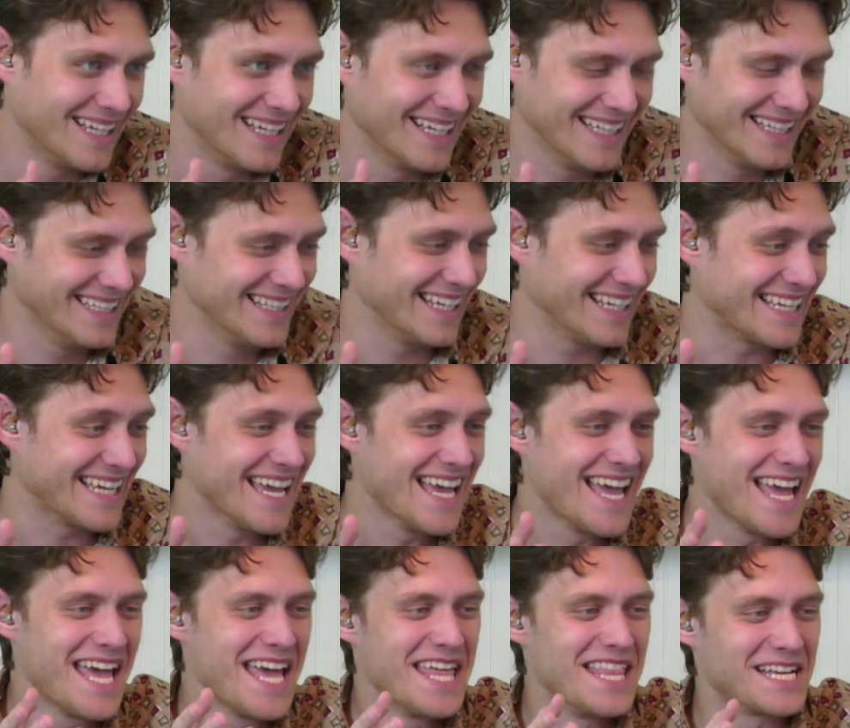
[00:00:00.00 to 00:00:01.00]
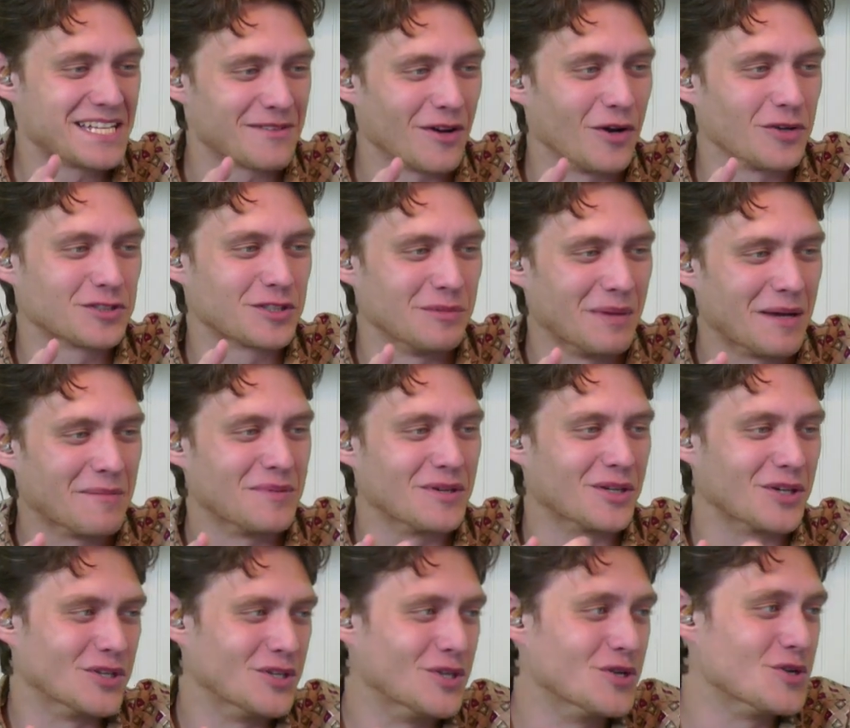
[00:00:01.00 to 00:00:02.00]
Like, this also might be
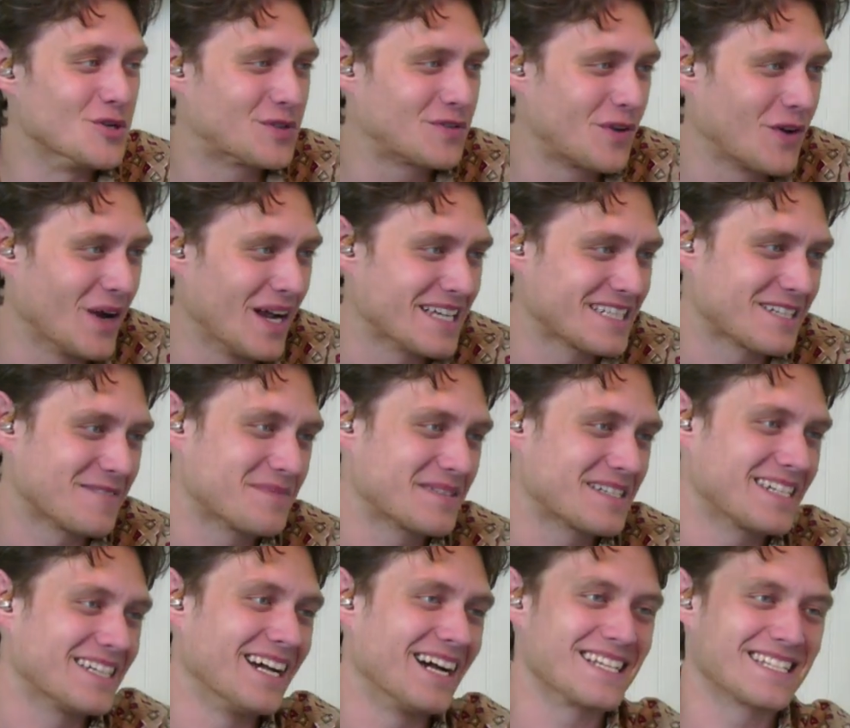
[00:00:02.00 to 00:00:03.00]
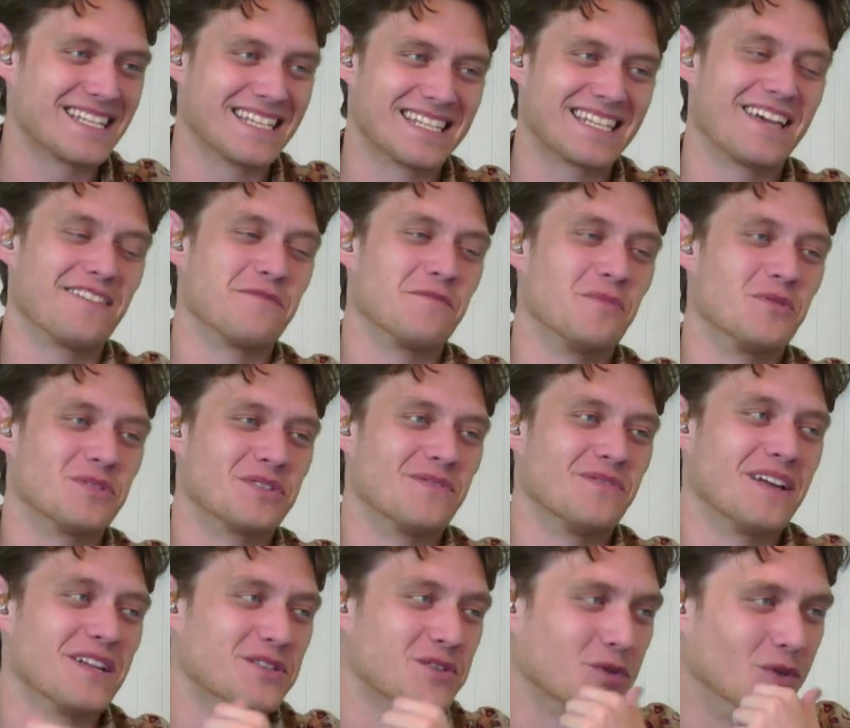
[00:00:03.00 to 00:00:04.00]
good news for S M C I since they have the most
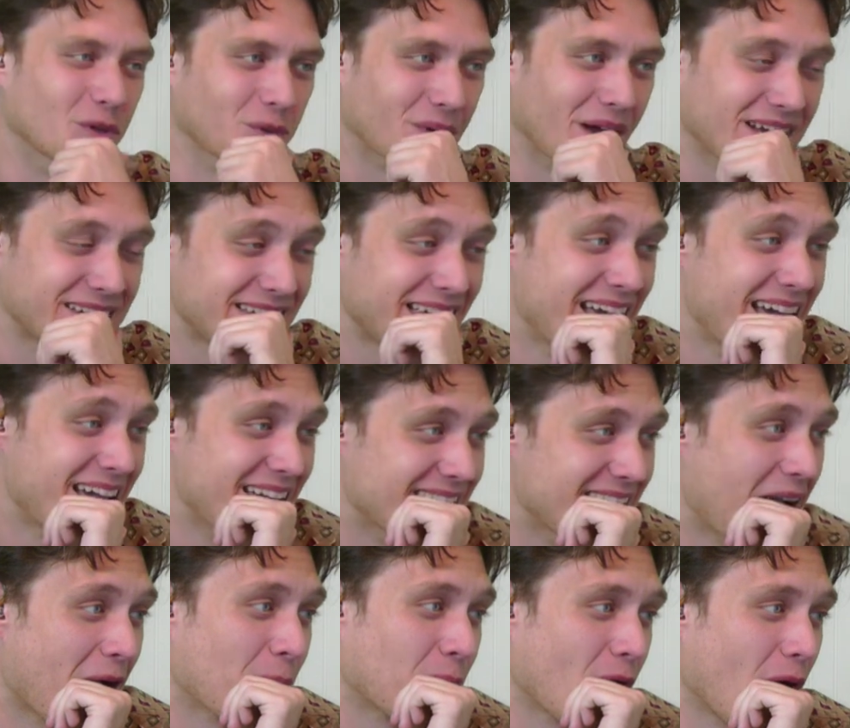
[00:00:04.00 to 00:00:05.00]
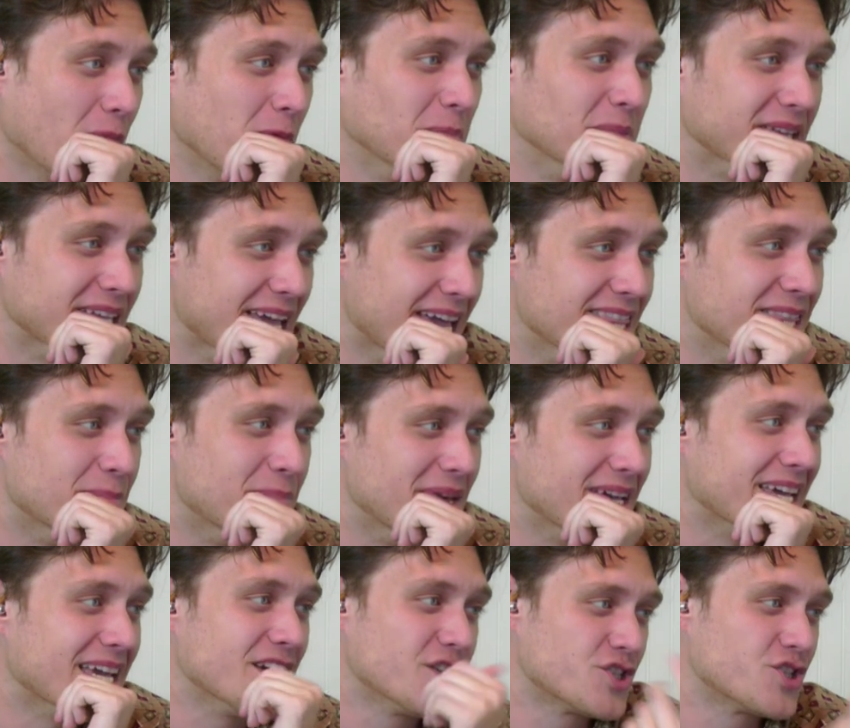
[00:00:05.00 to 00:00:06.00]
advanced cooling racks. Yeah, probably. And the big
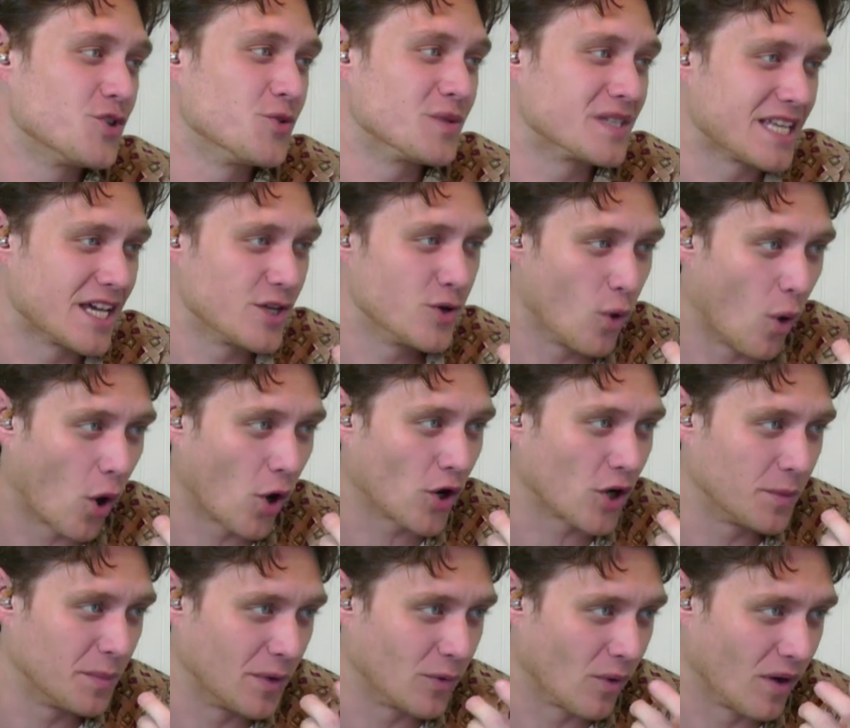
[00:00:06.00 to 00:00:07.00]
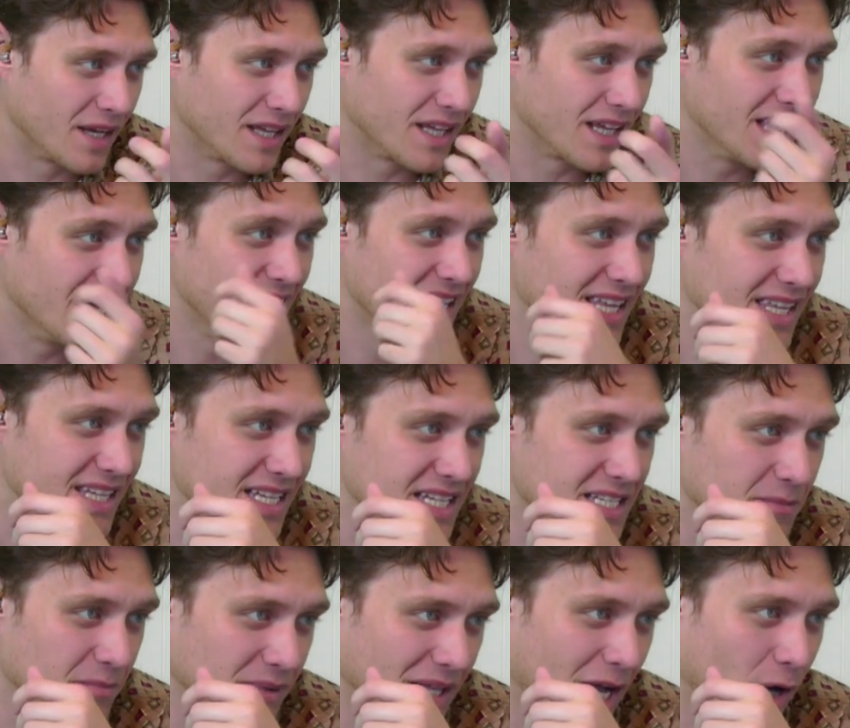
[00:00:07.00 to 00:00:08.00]
issue is that you are going to be running these
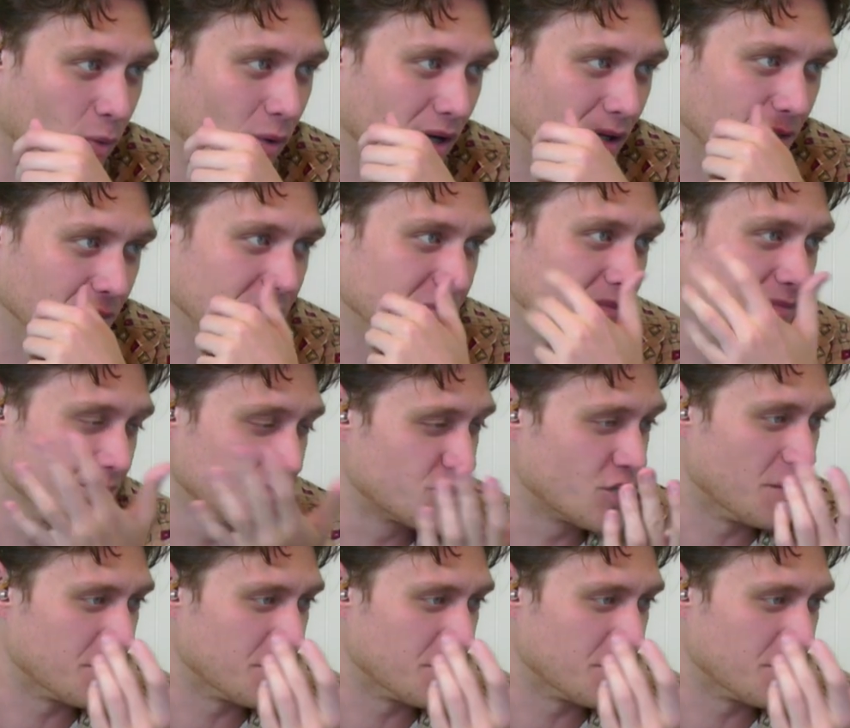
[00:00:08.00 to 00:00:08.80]
Blackwell chips